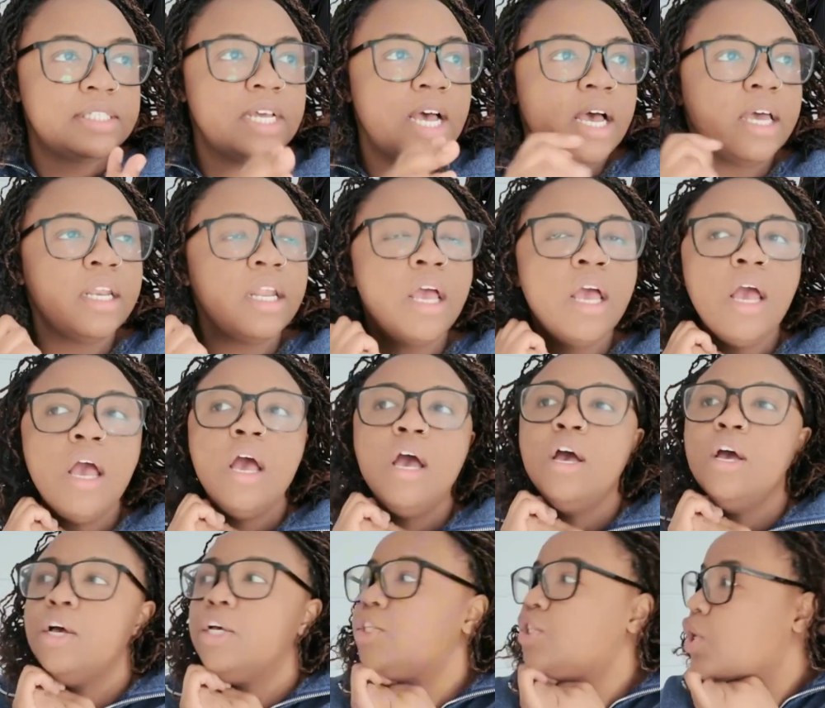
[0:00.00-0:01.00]
done.
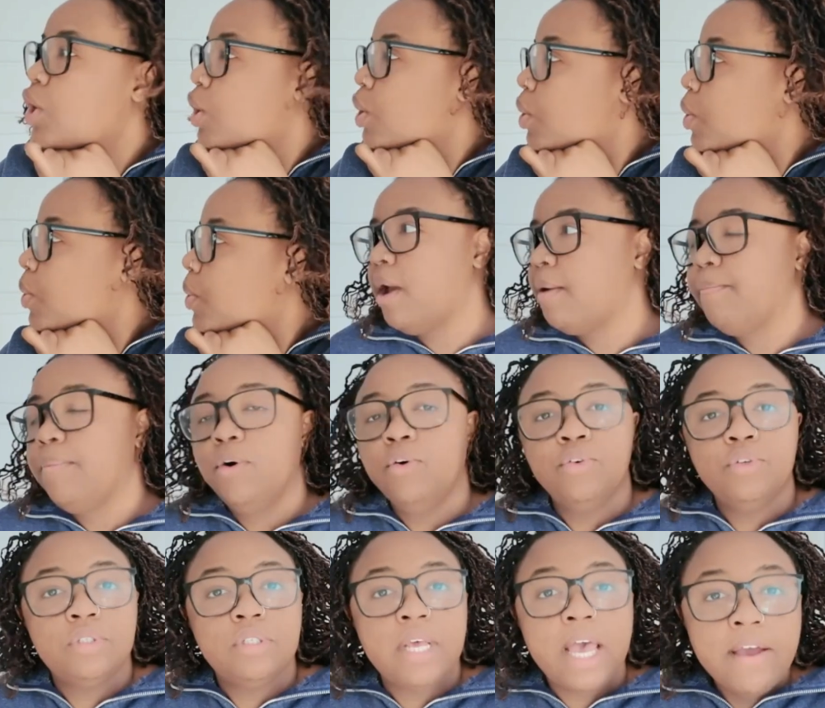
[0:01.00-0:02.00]
So I
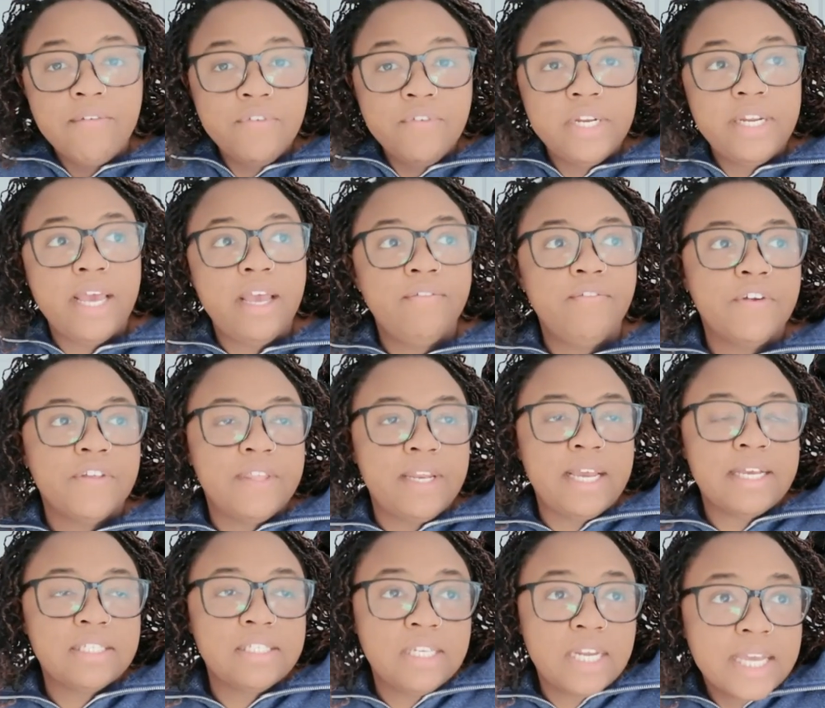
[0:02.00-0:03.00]
post every day for the
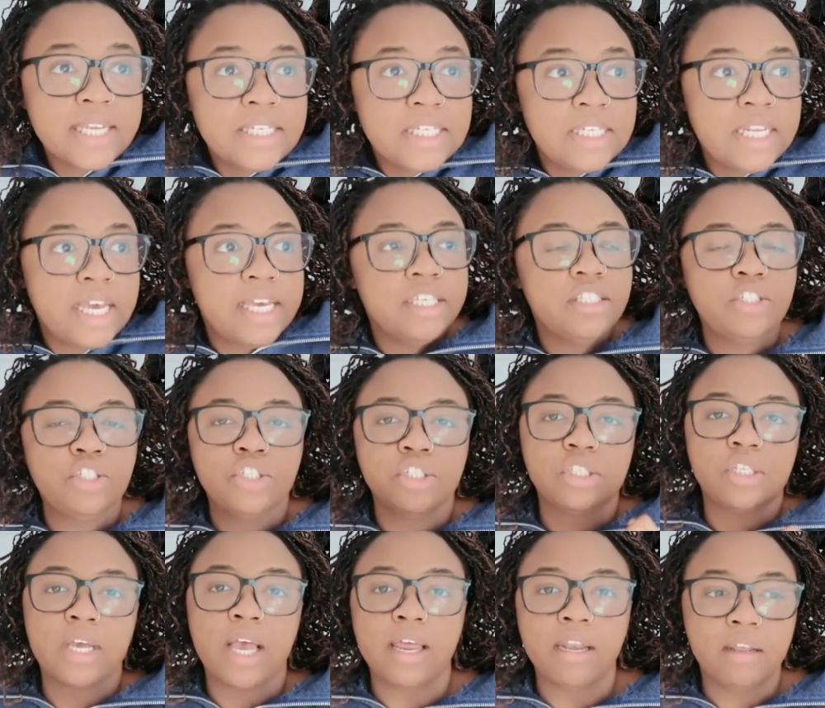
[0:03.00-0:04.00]
next 90 days just
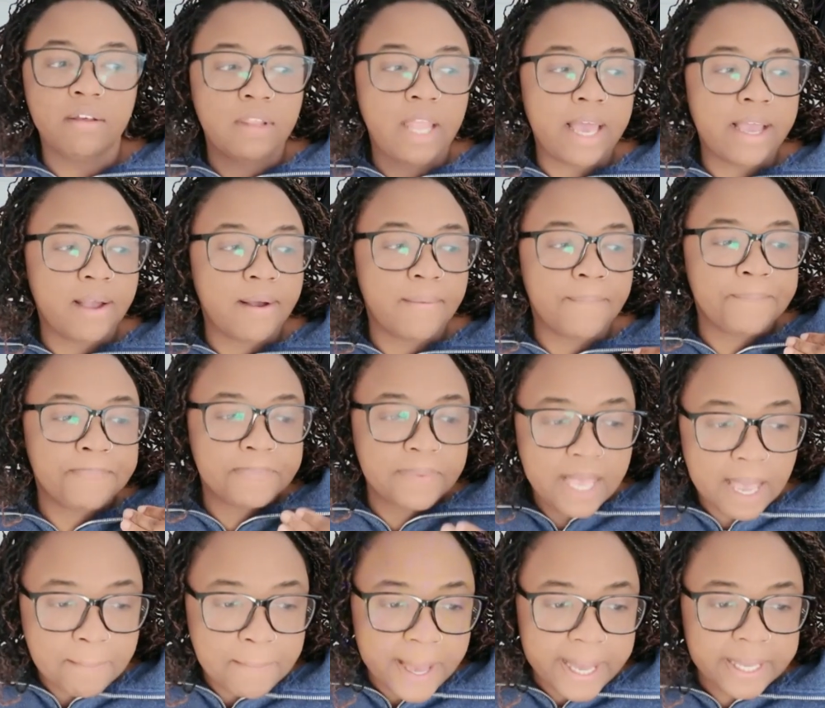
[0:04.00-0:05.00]
to kind of
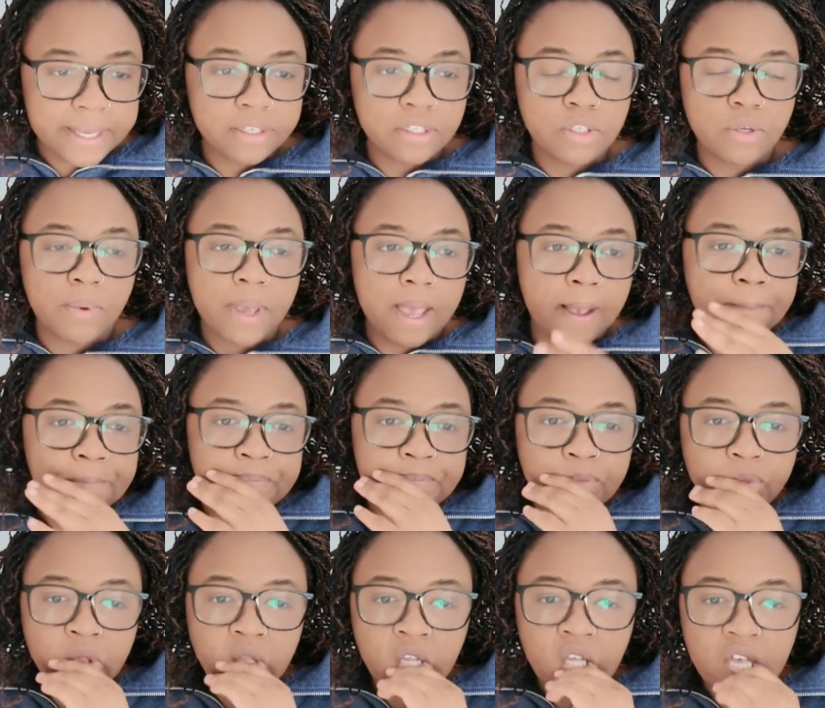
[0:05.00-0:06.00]
get back into it,
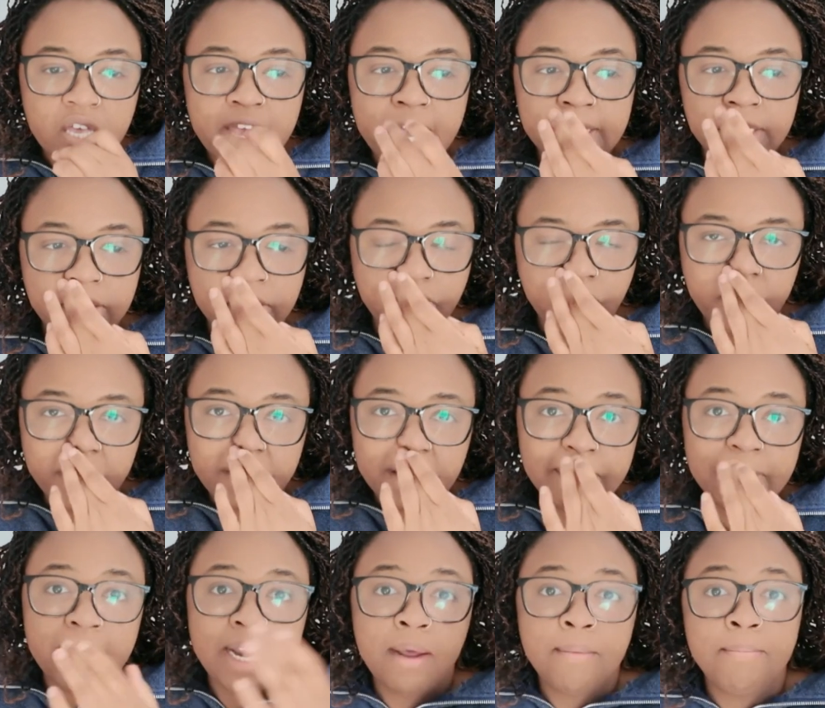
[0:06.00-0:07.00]
get into the rhythm,
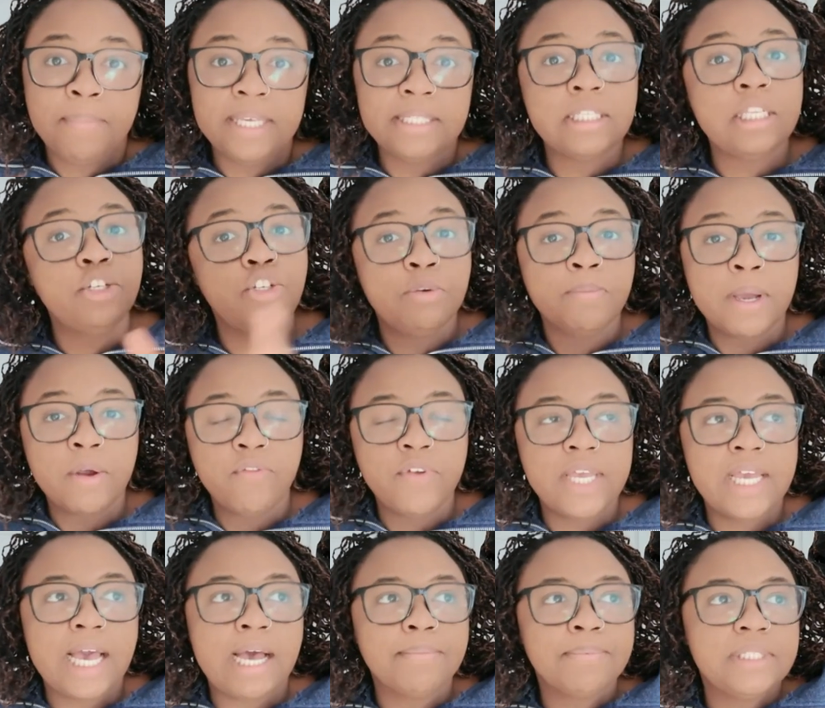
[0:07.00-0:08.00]
and I'm basically doing my
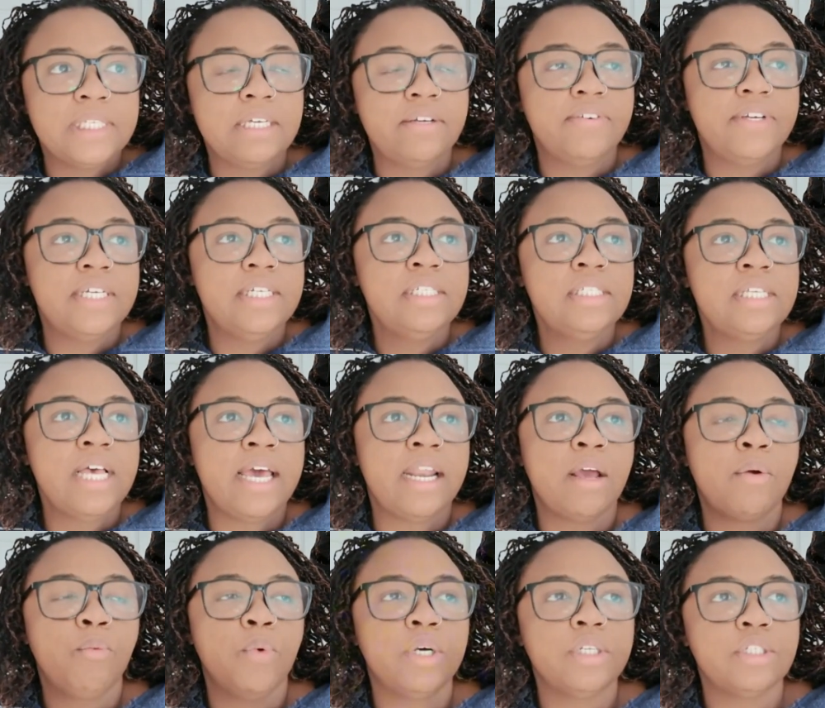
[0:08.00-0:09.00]
recap series, and I
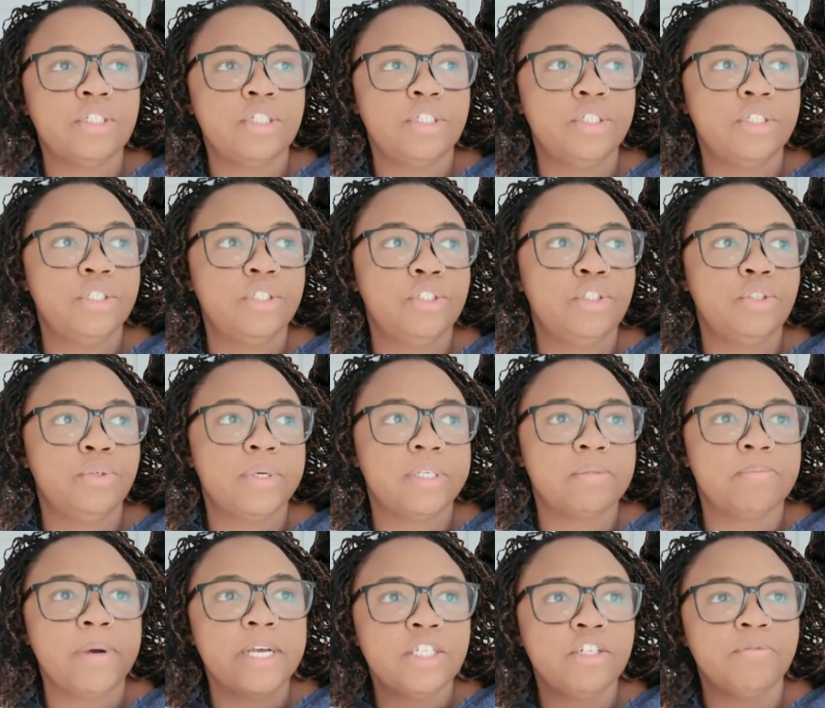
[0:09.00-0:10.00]
want to do as
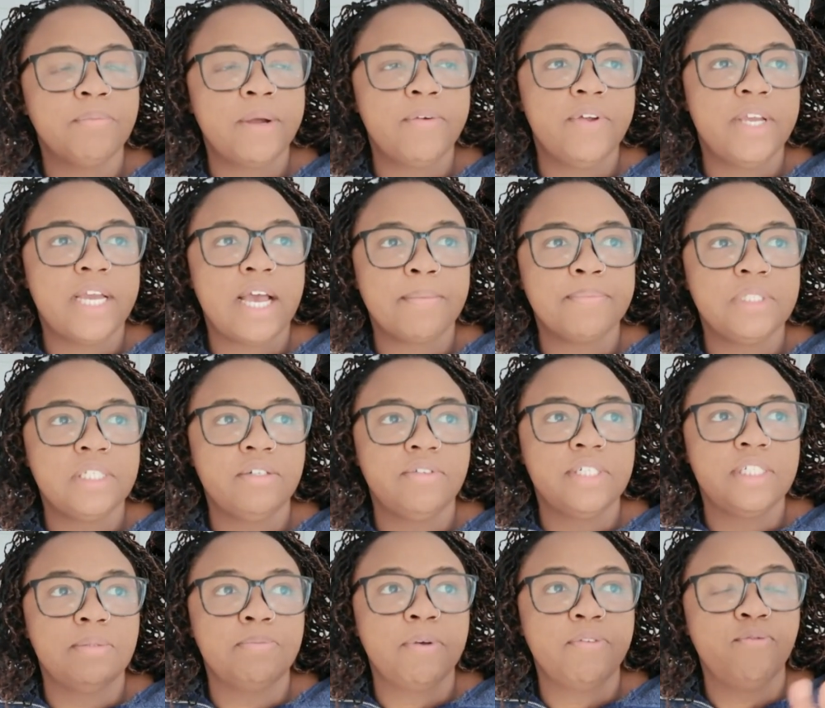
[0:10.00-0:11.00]
much of my recap
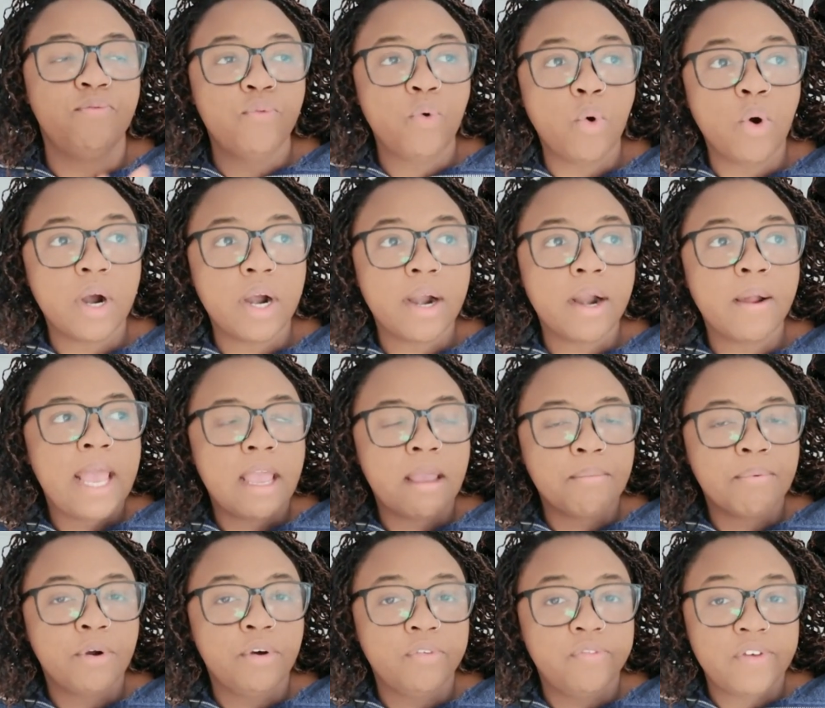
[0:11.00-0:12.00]
series before
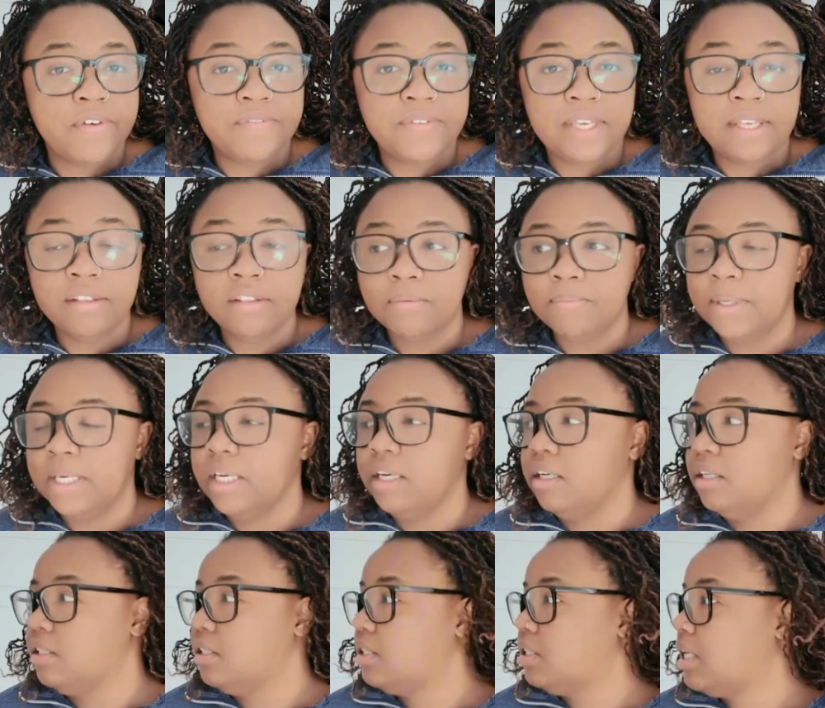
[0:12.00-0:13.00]
April 15th,
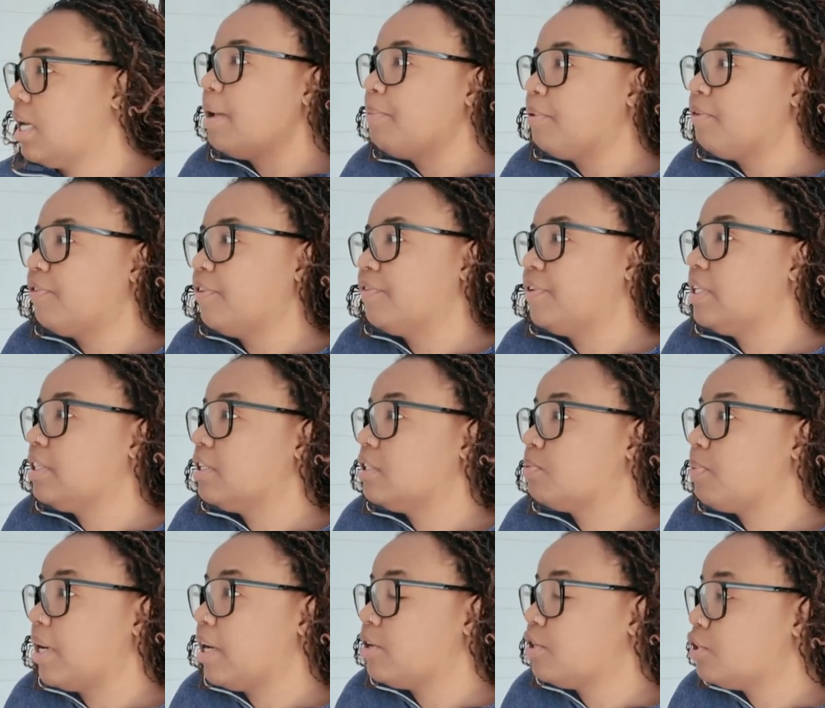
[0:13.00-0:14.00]
because April 15th is
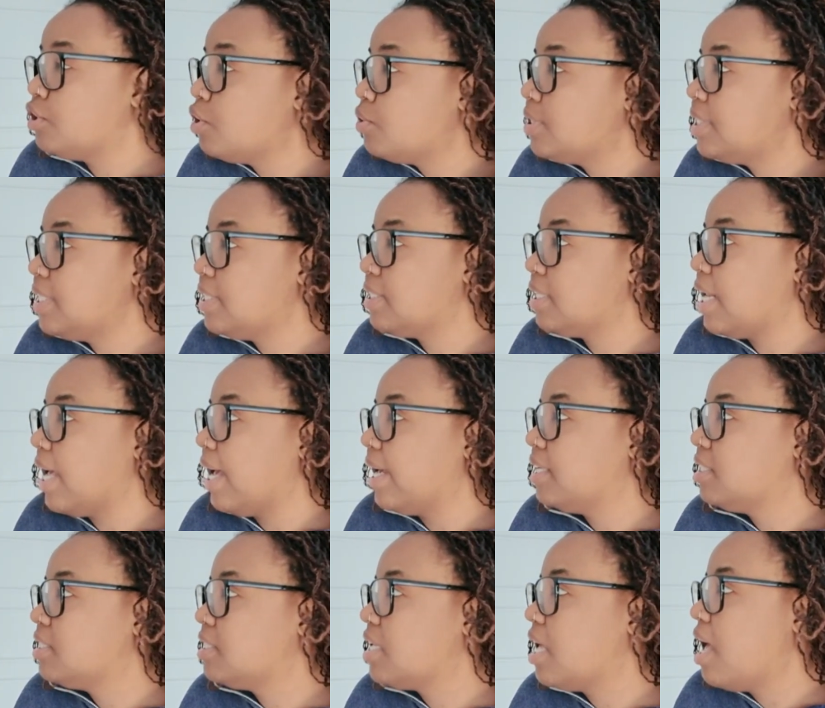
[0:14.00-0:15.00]
when our snow season
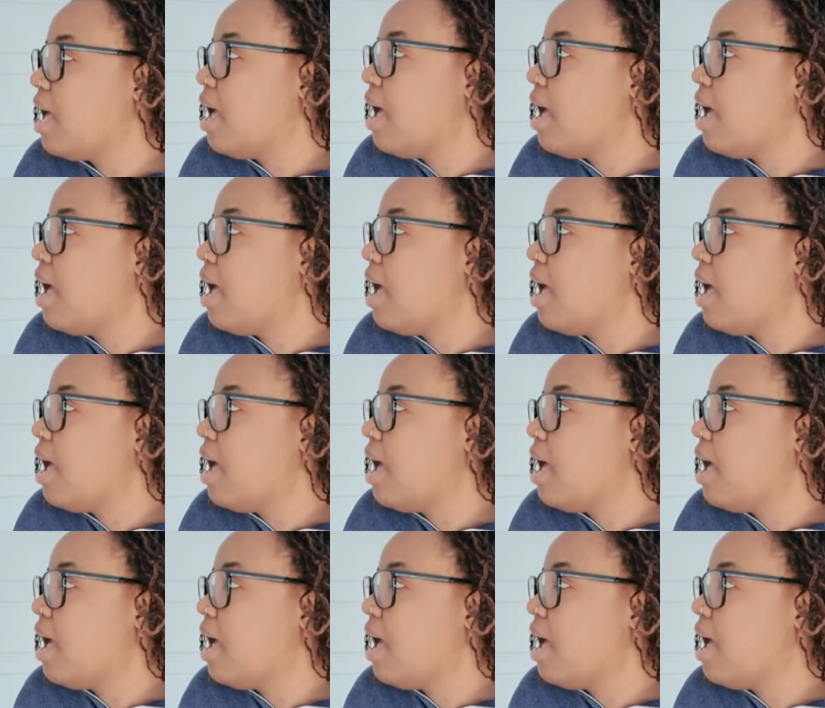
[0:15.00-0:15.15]
ends